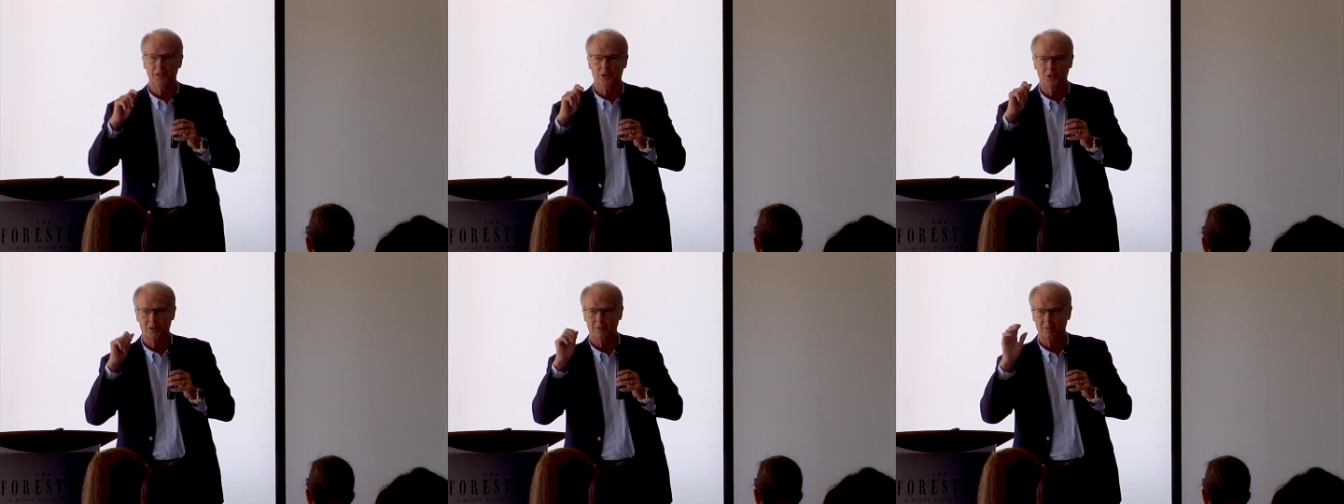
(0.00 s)

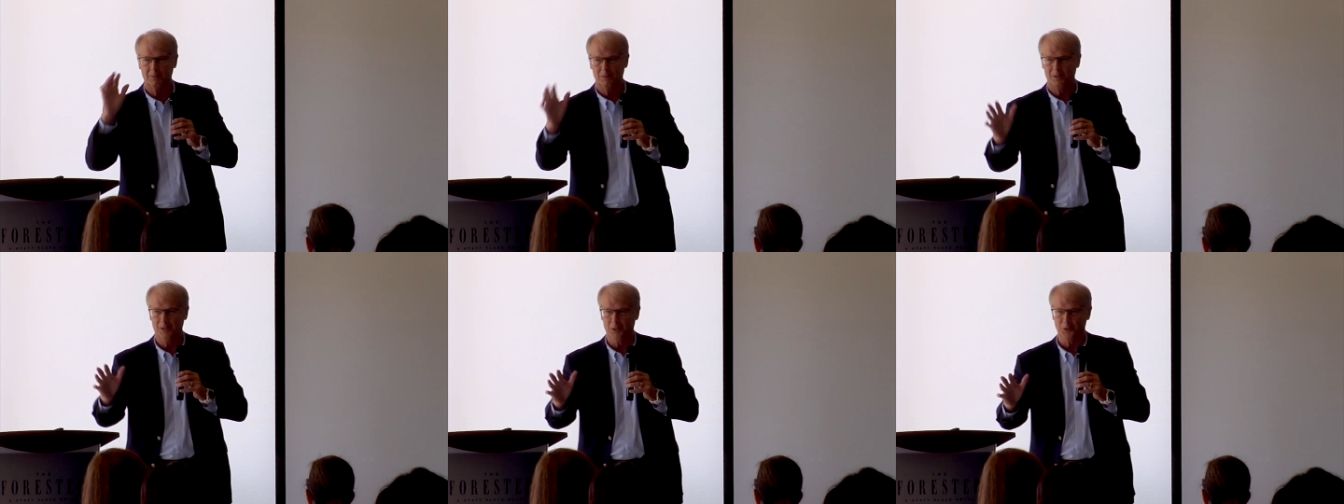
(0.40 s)
this
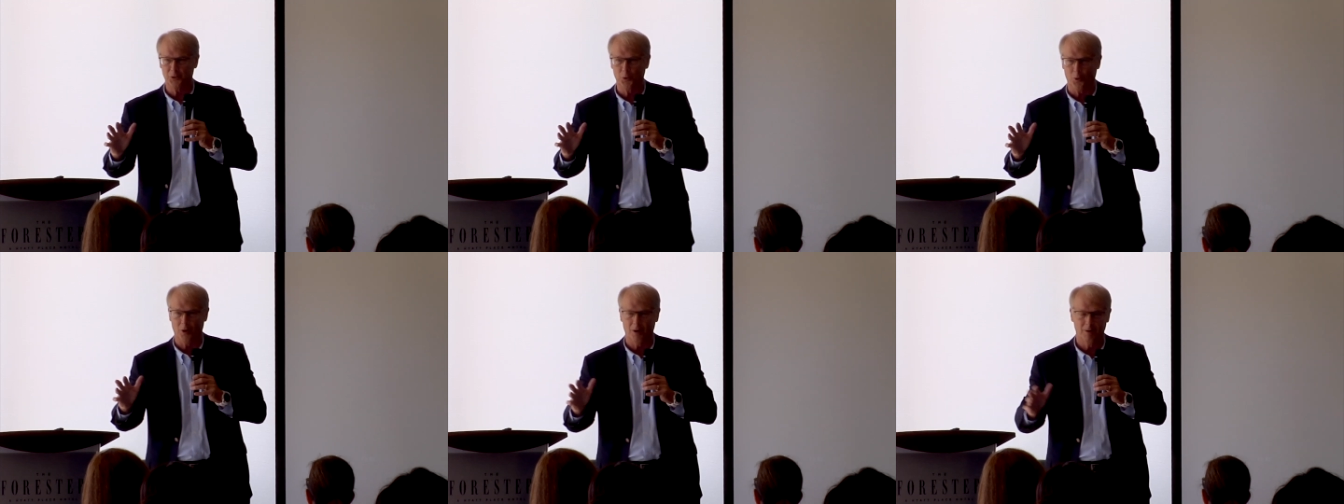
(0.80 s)
little
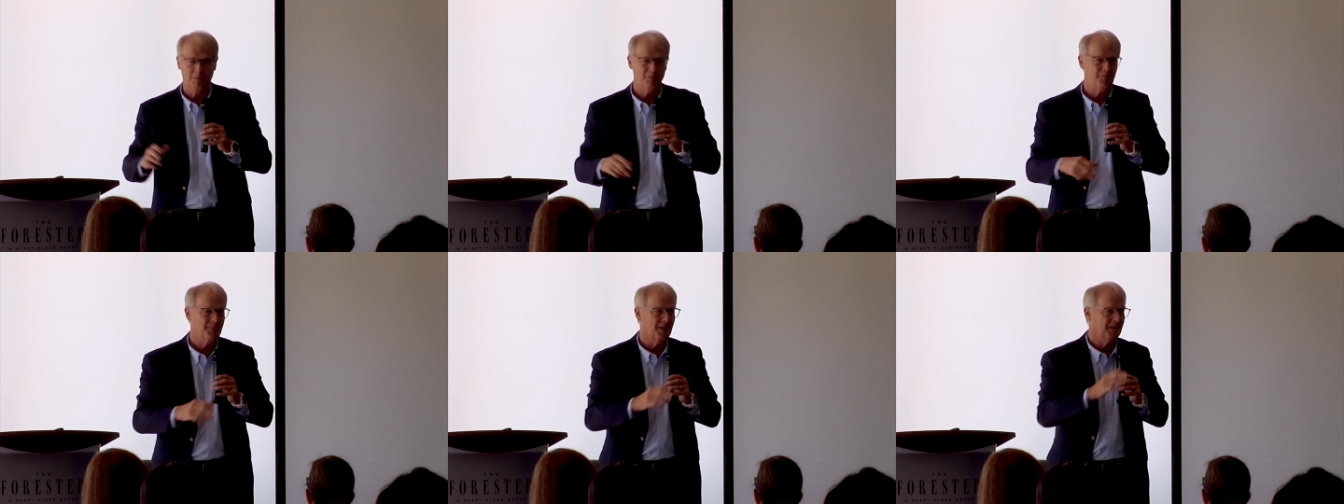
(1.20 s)
tour.
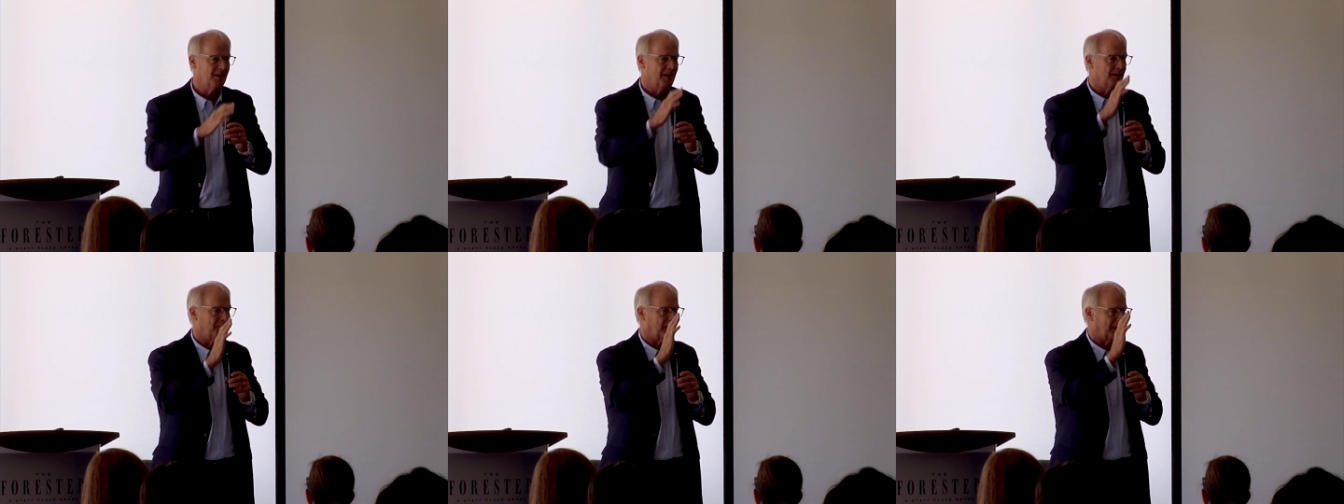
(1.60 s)

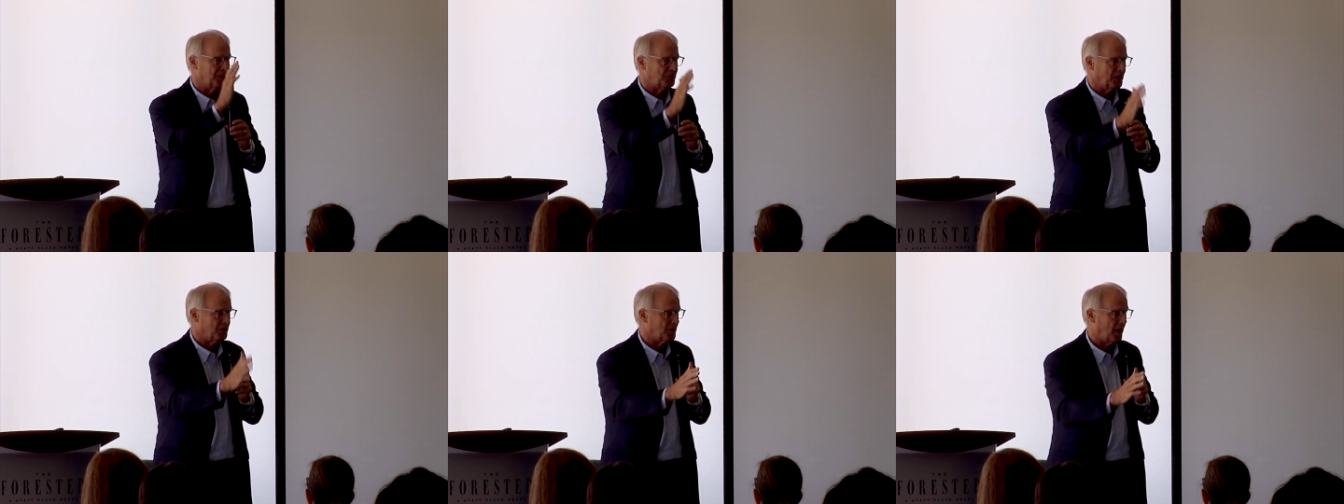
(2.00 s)
We got to
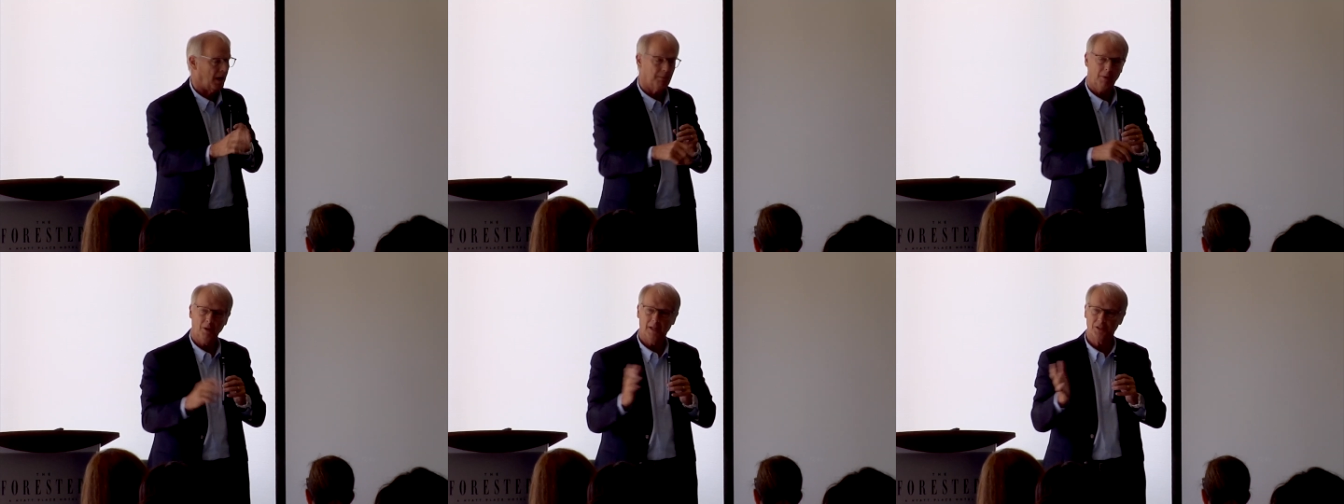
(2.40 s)
see
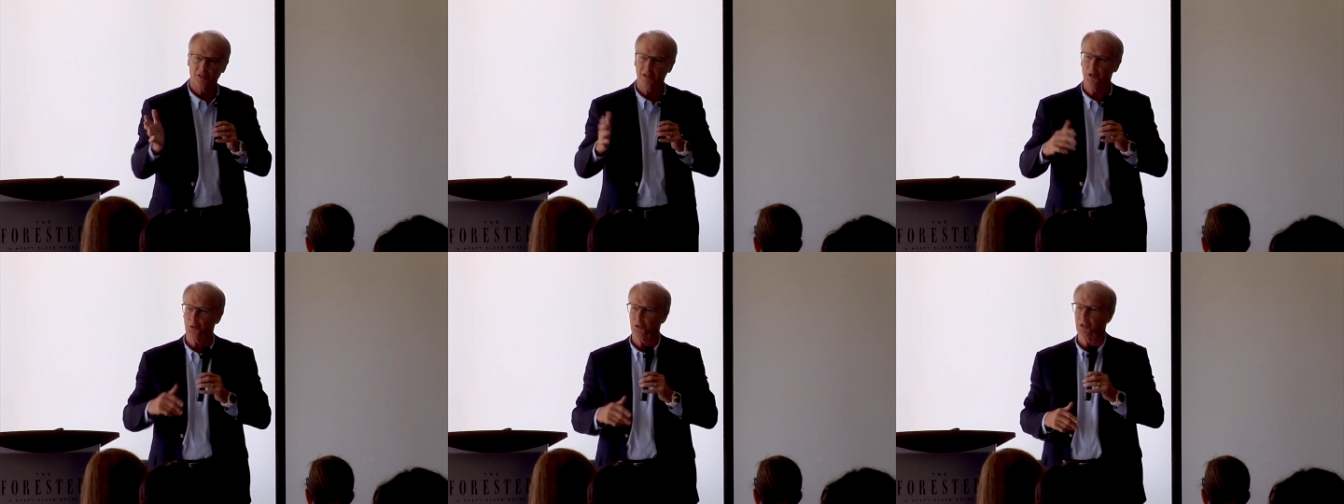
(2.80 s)
Tom. Well, that's
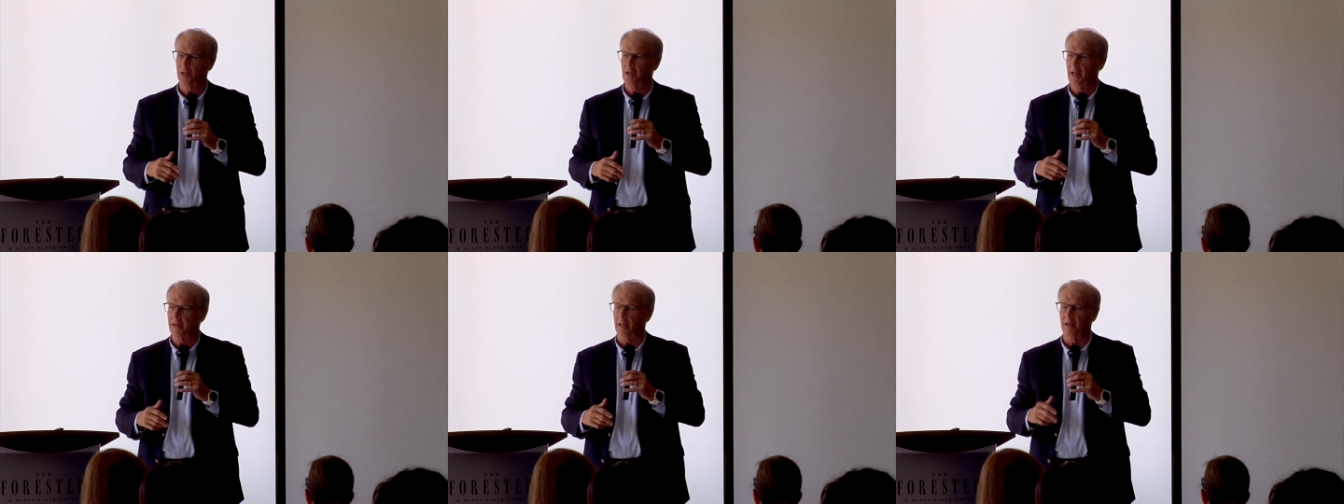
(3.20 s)
an
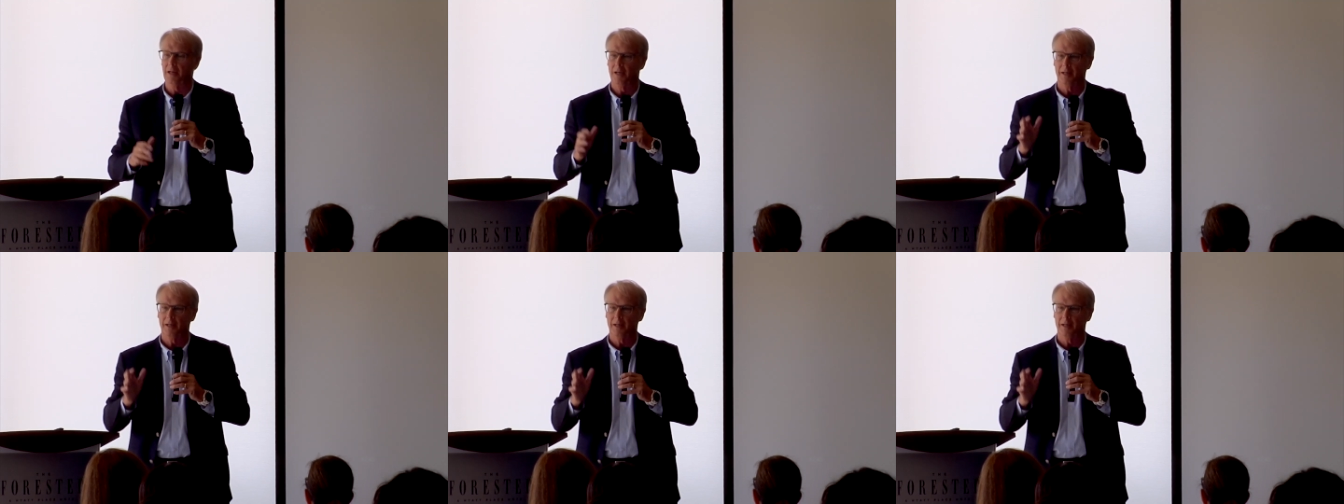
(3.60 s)
interesting idea.